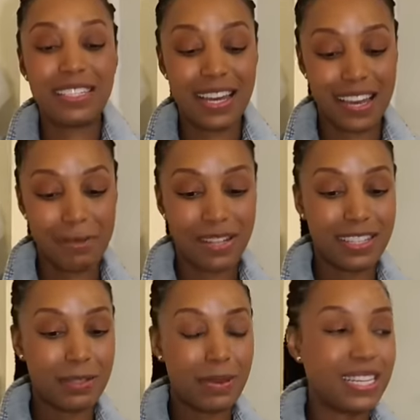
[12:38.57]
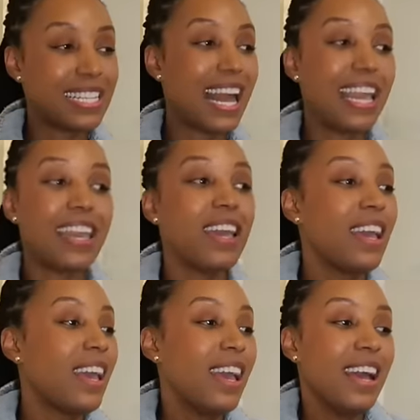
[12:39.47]
excited about this piece. I
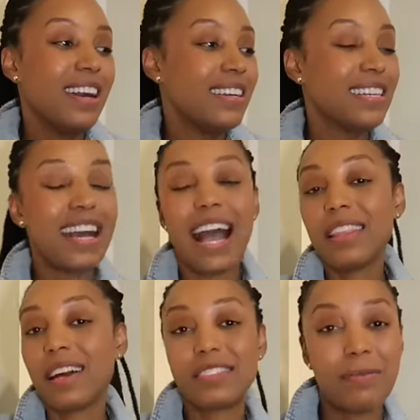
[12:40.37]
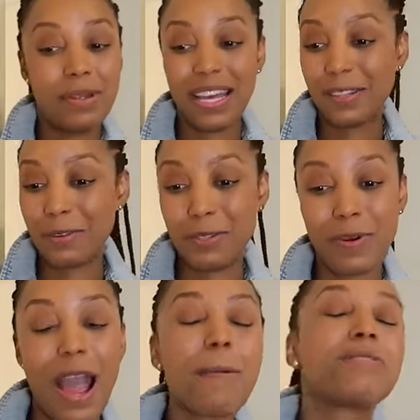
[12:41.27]
I lucked up in that little
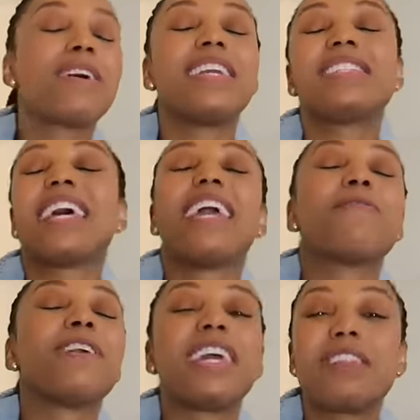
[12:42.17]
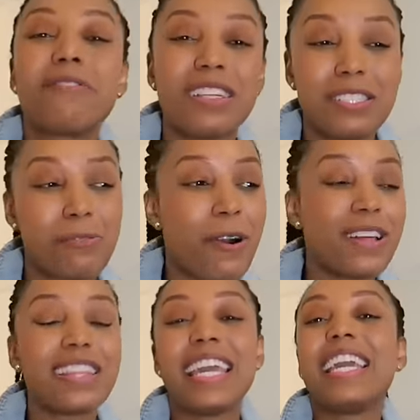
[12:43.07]
store. I was ready to say, forget the
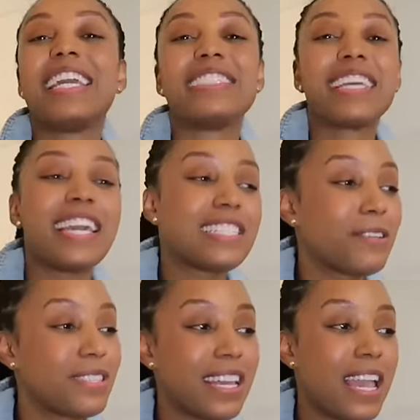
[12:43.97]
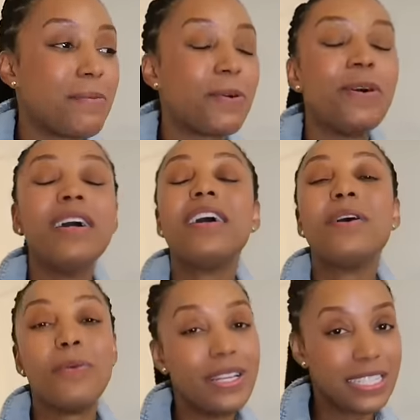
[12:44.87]
restaurant. They can just cancel the table.
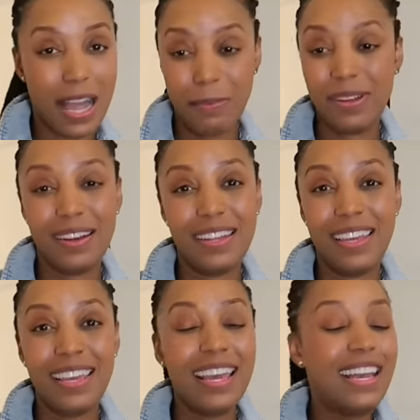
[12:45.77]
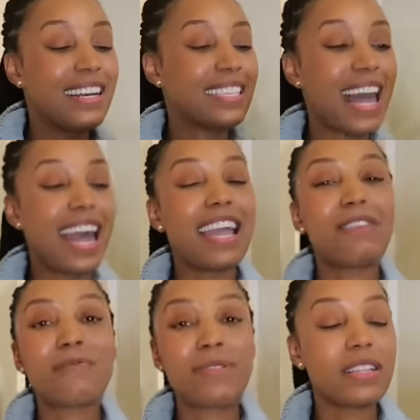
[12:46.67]
We shopping, honey. Because
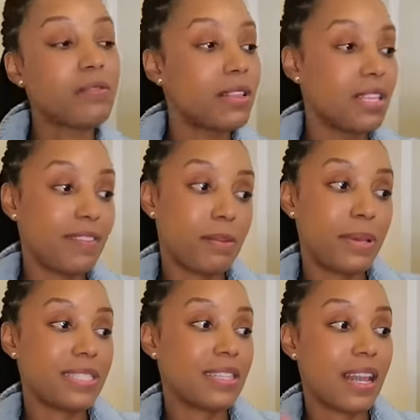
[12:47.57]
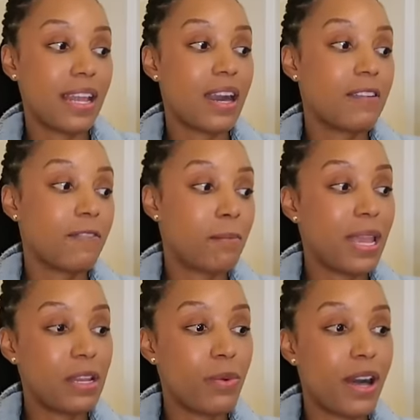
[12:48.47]
I really, really love the pieces that I got in from
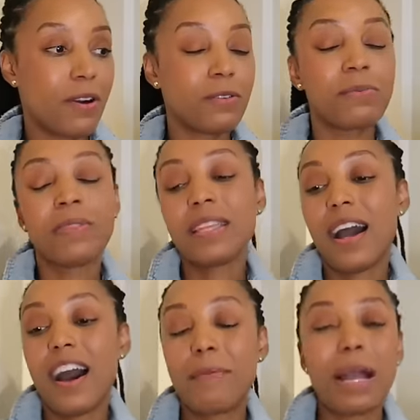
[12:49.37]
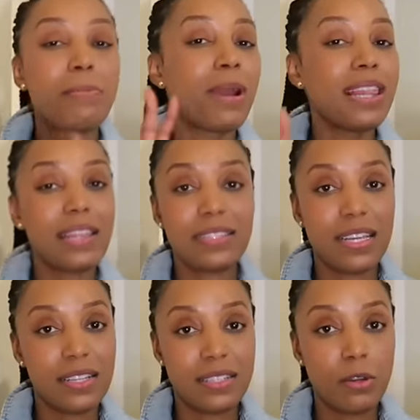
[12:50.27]
Madewell. Um, I pray that the
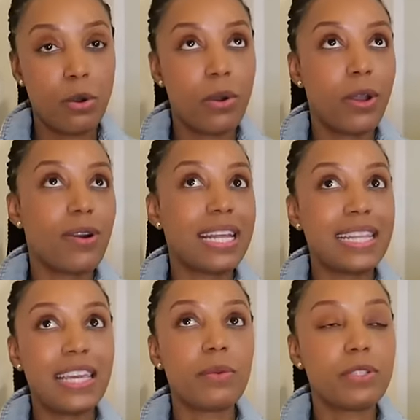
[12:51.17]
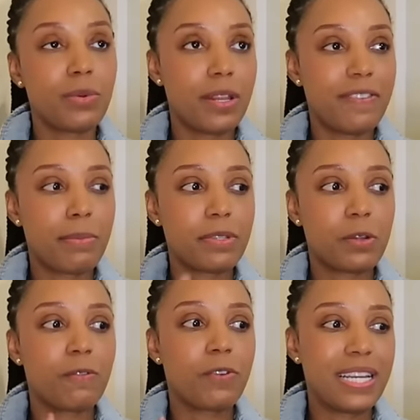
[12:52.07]
sale is still going on. I think it was
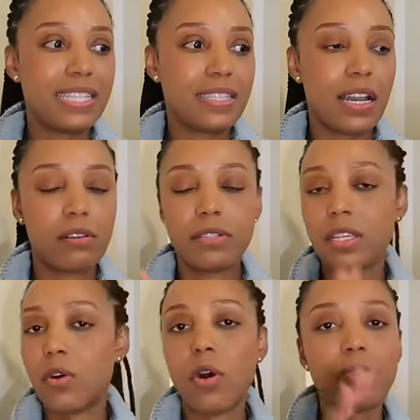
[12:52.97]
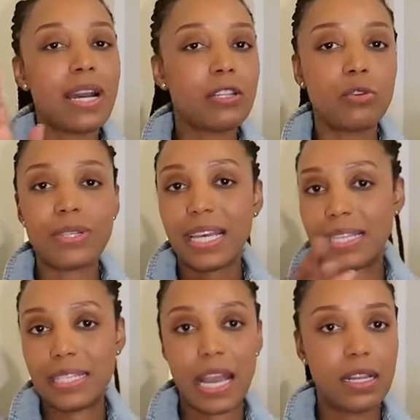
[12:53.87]
25% off for insiders. And all you had to do was like
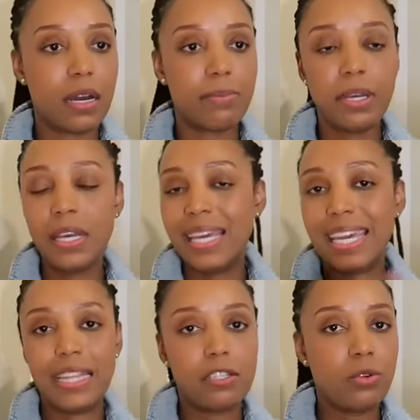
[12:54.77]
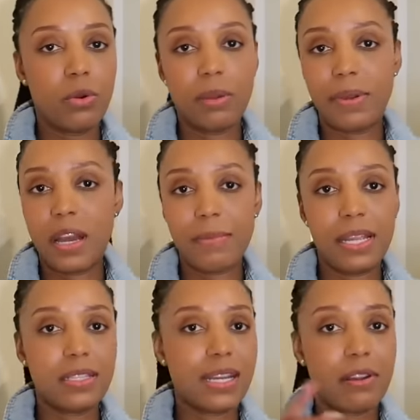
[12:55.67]
sign up in the store to become an
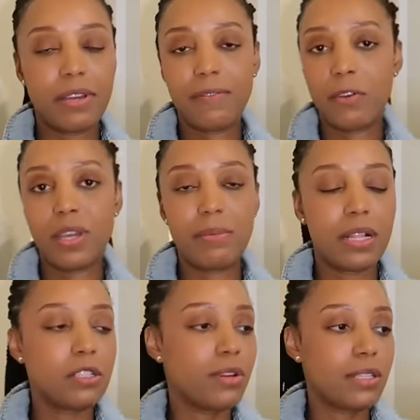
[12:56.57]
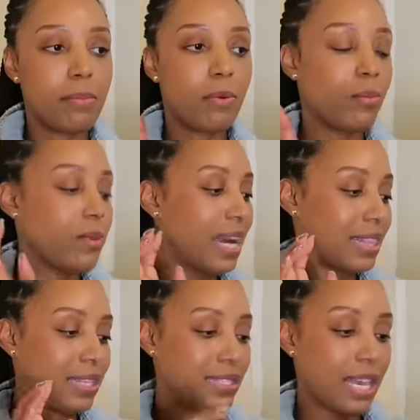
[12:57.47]
insider, give your email address, and boom, you got
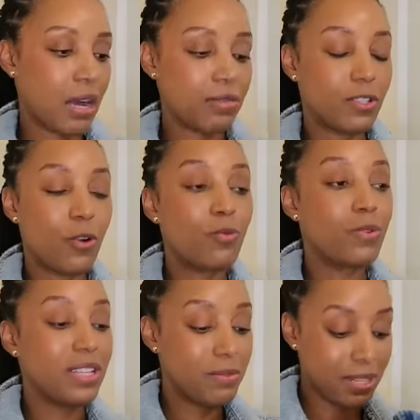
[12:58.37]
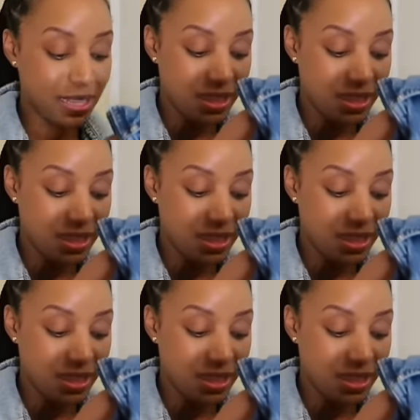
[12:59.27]
the discount. So really, really